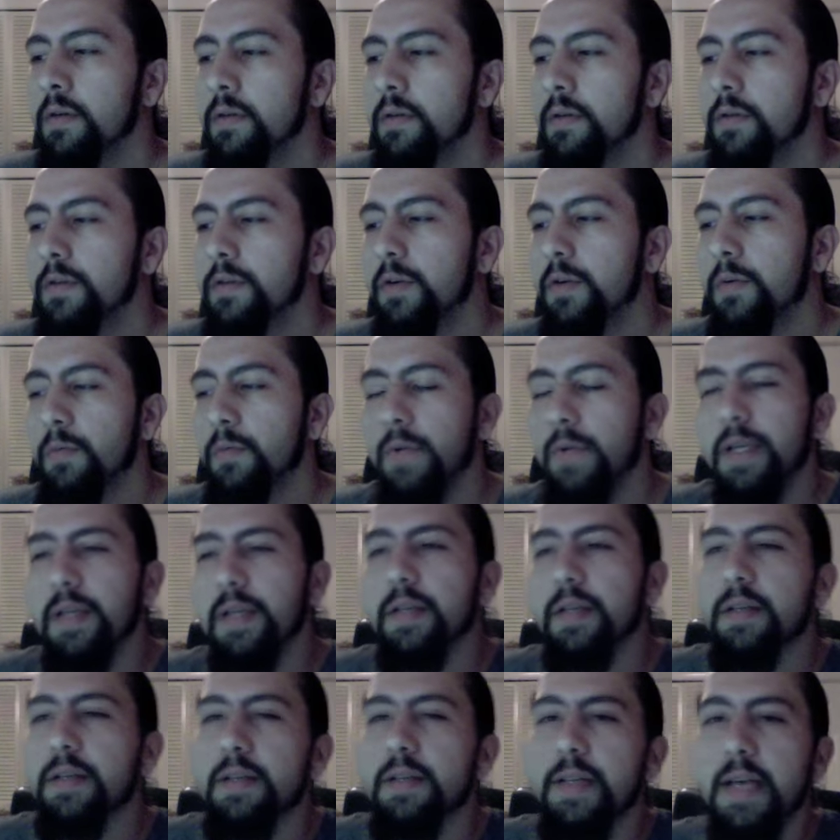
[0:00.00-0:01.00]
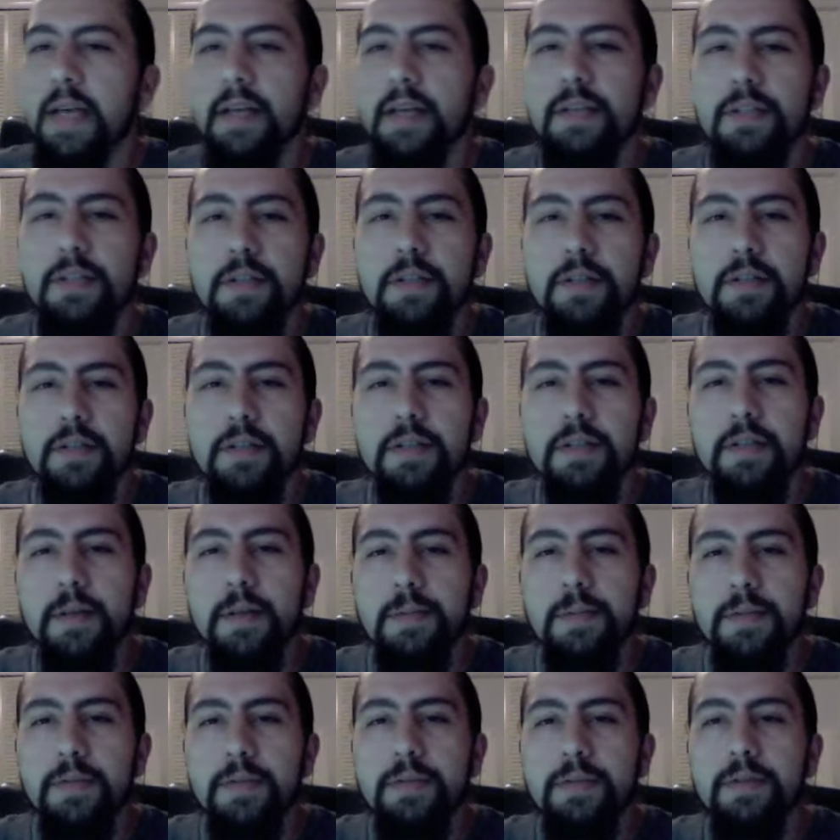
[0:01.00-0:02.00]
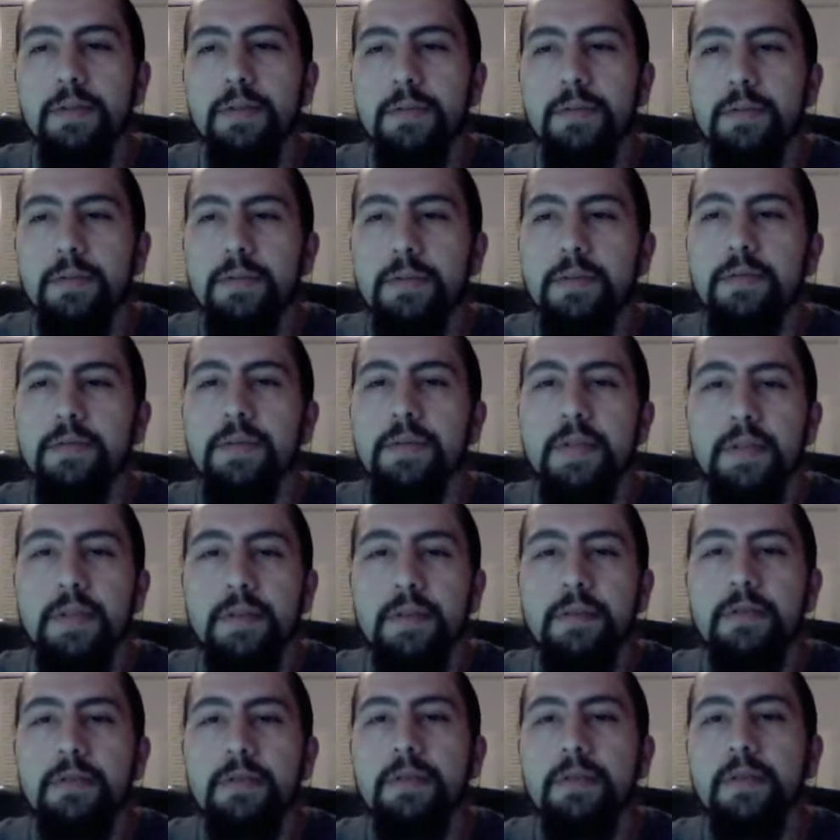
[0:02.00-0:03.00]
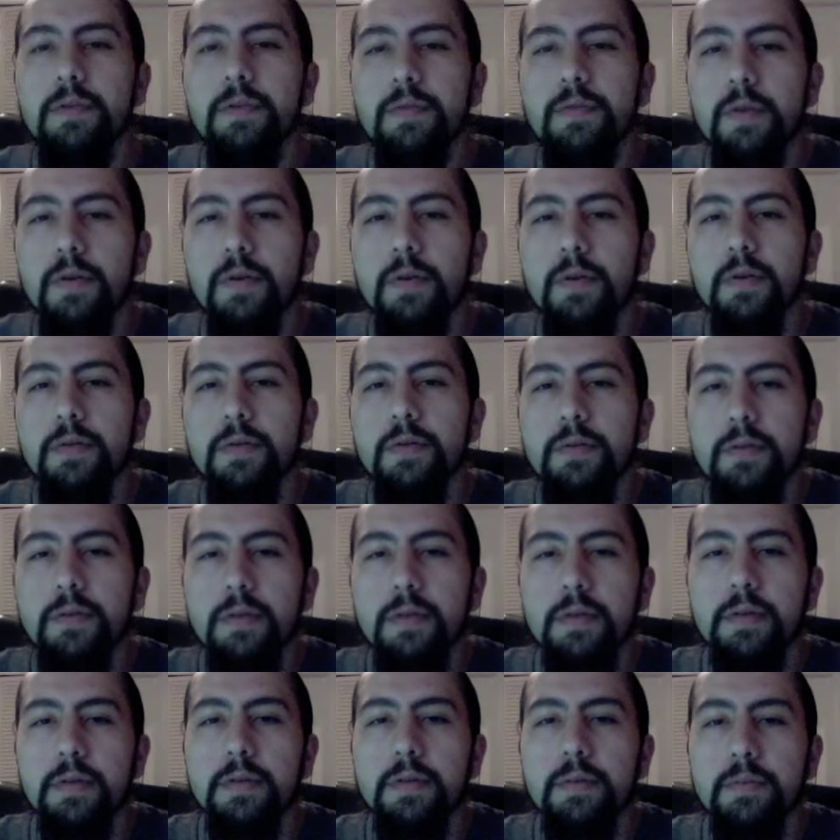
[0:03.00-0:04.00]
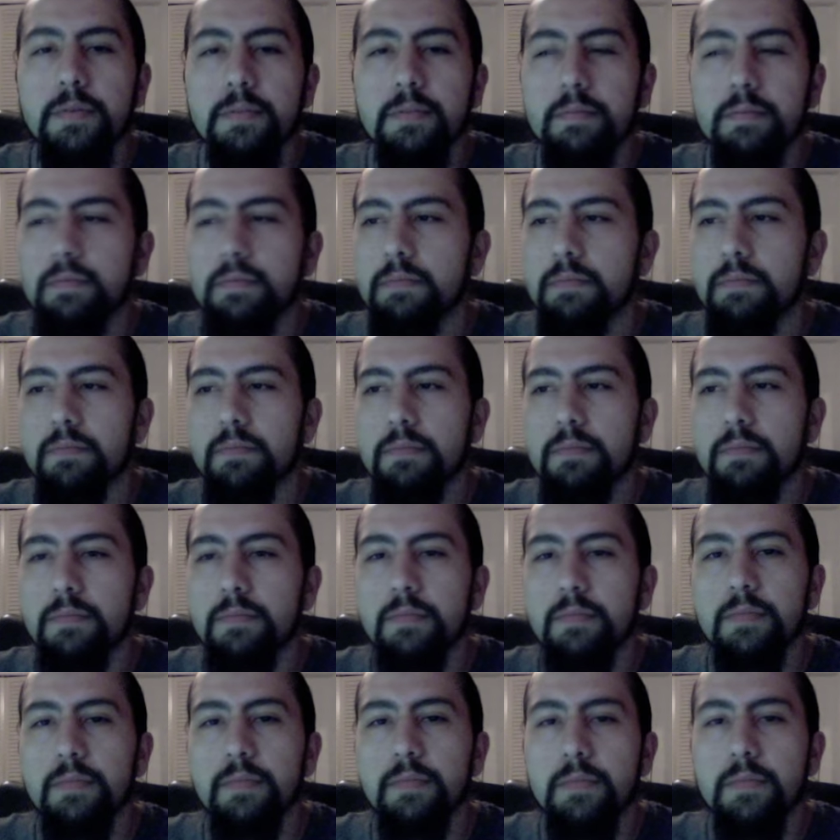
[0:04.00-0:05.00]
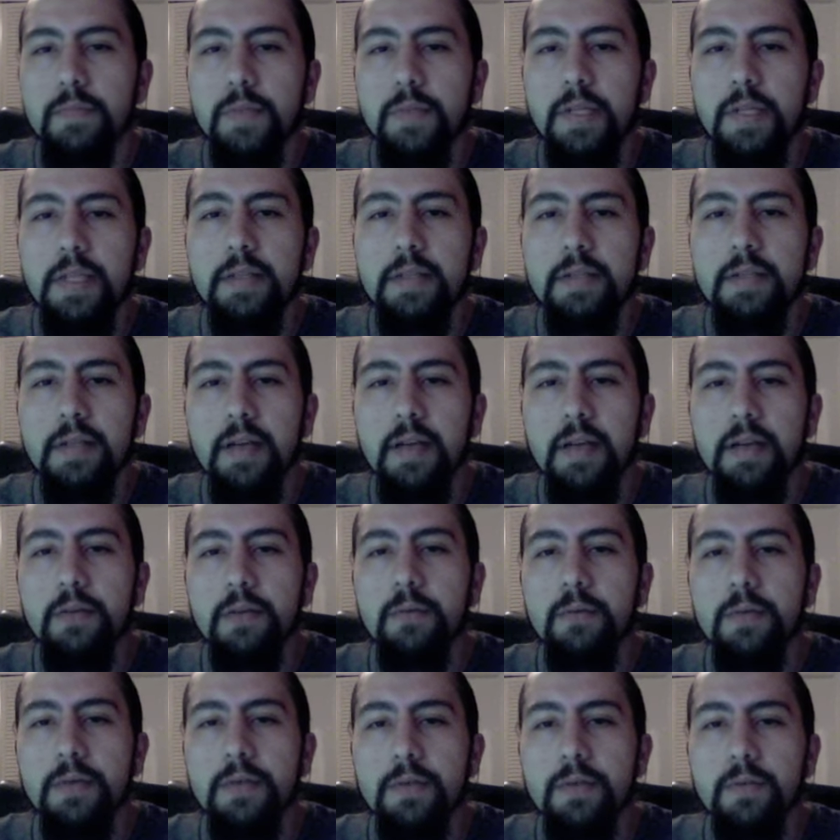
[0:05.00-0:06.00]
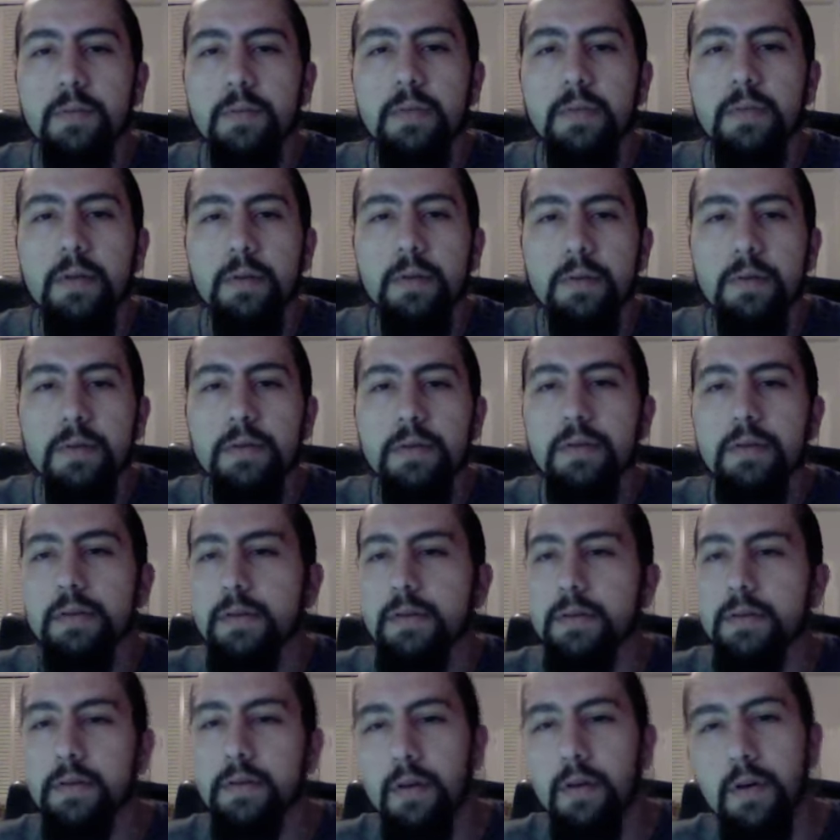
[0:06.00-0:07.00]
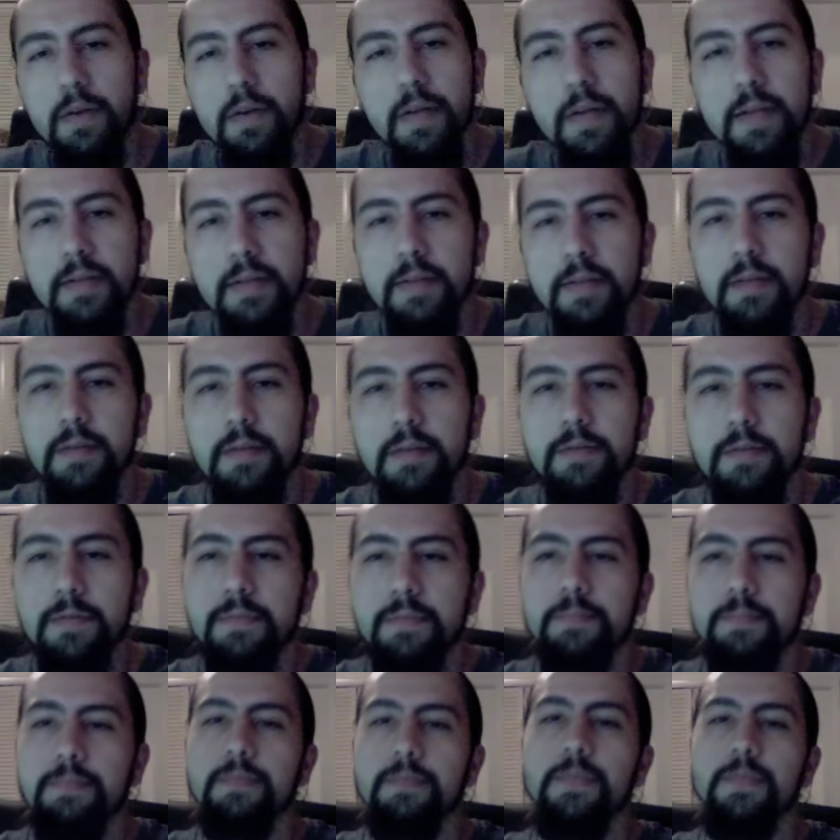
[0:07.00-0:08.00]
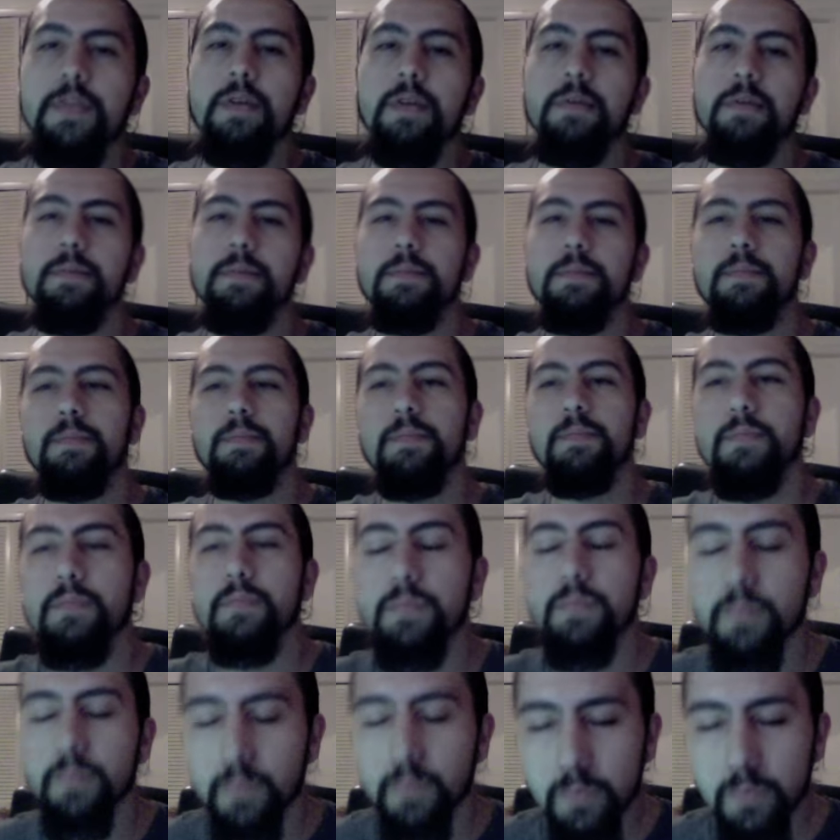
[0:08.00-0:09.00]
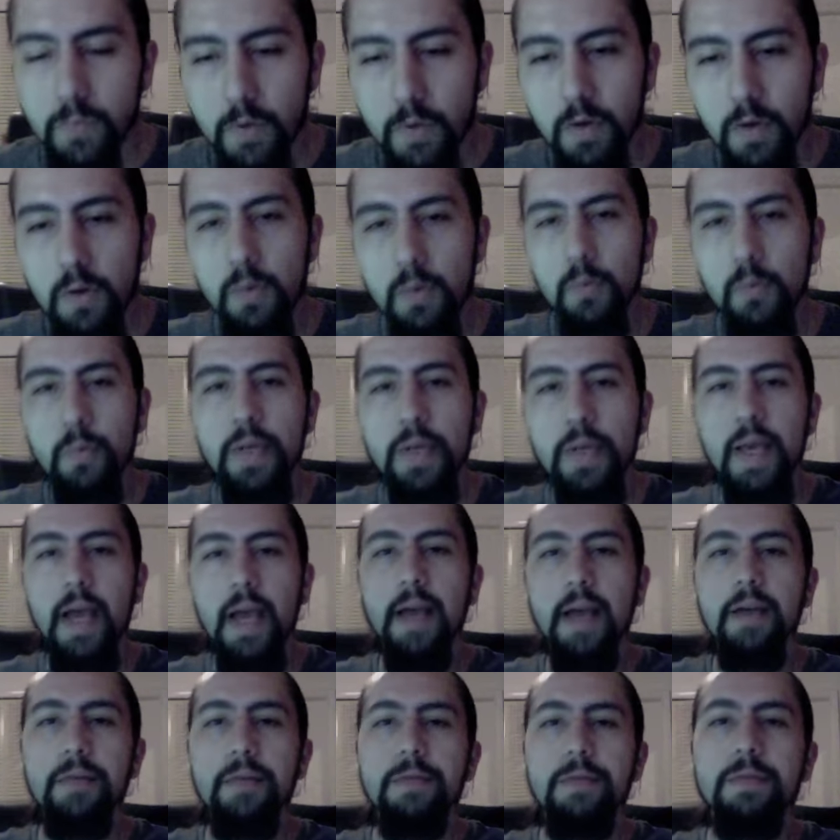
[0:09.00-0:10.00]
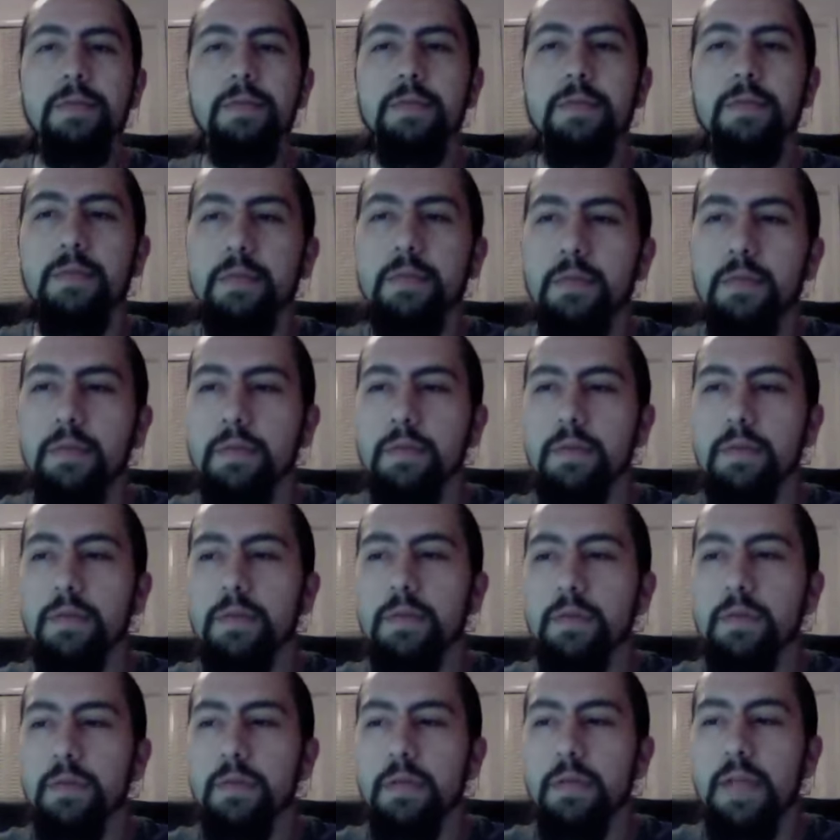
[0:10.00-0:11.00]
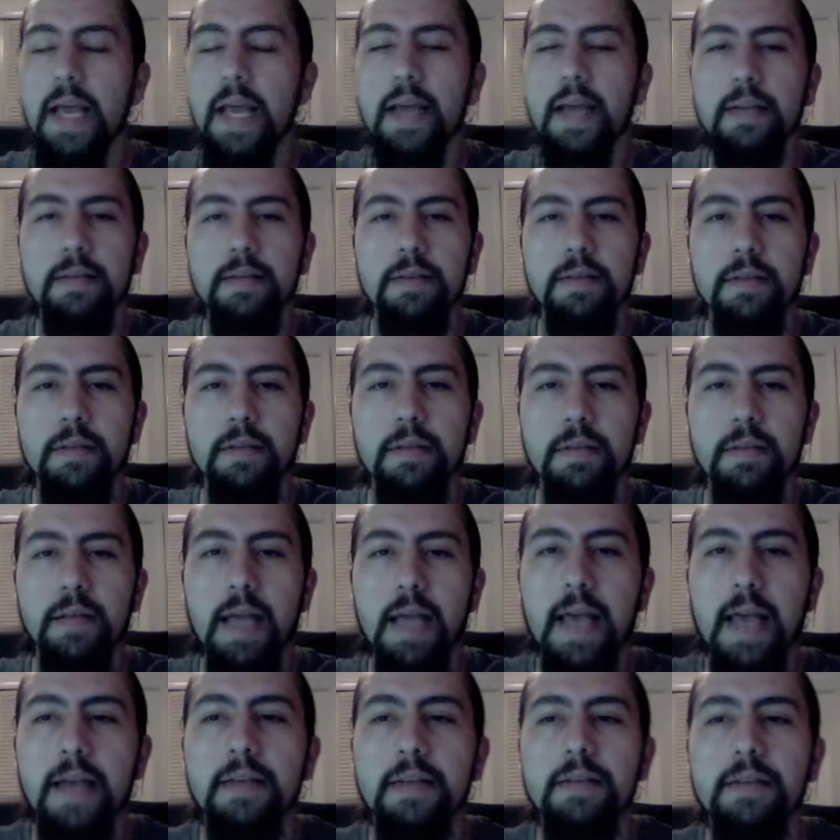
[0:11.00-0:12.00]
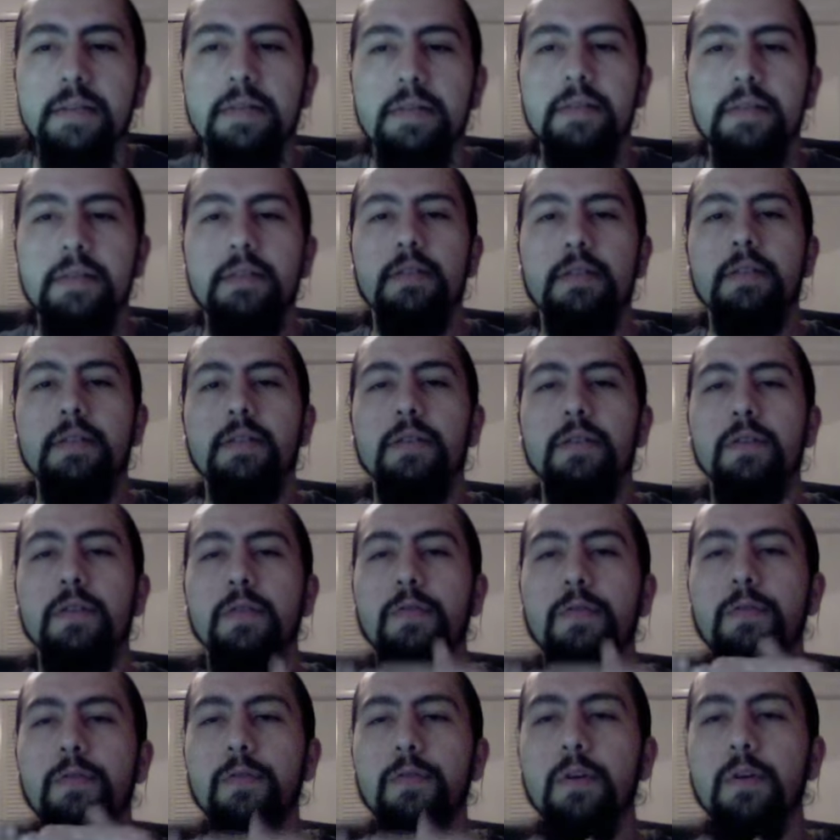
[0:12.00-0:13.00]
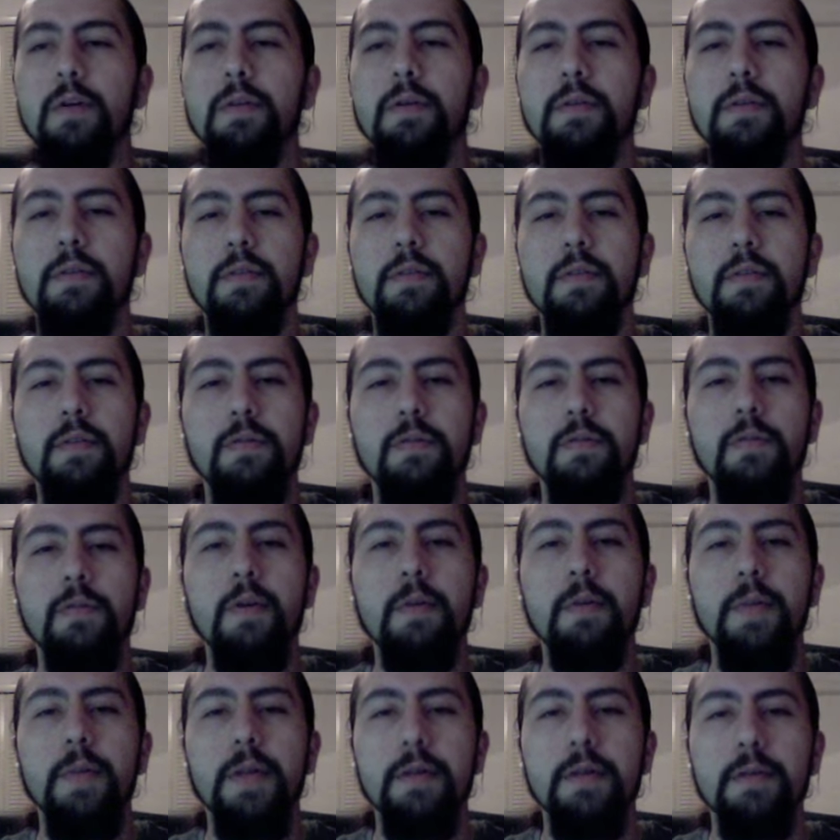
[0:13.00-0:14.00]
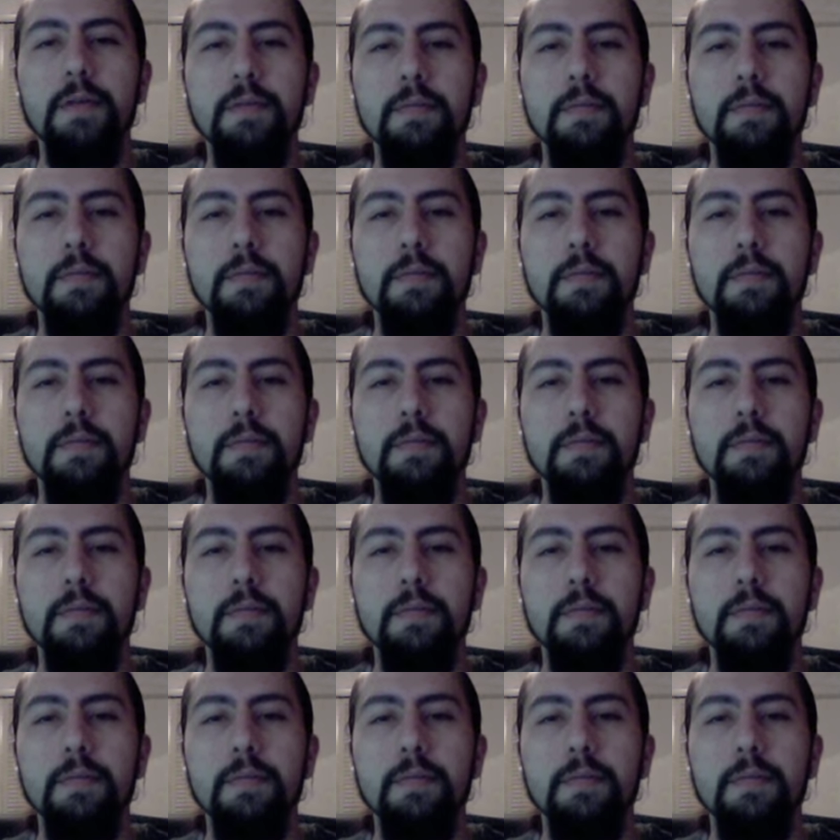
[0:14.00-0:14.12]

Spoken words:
So we can catch their deceptions through their videos, their photos, their insider whistleblowers, all that stuff. So we have NASA as the frontman,